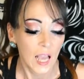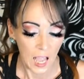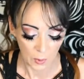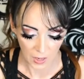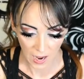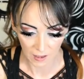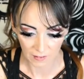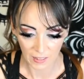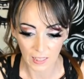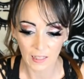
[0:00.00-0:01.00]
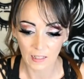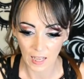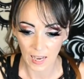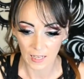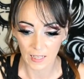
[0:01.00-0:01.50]
I would ask it,
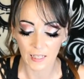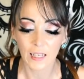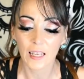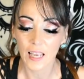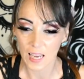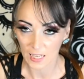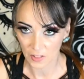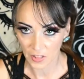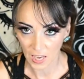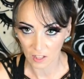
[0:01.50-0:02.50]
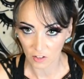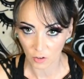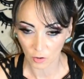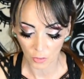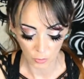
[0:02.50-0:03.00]
light it, and get the
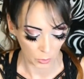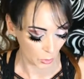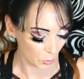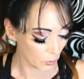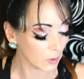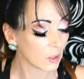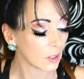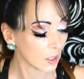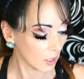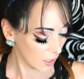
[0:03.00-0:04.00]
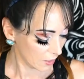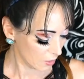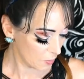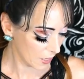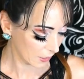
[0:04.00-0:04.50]
answer through
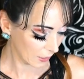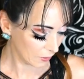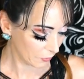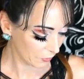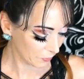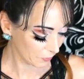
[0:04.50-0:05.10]
the bay leaf.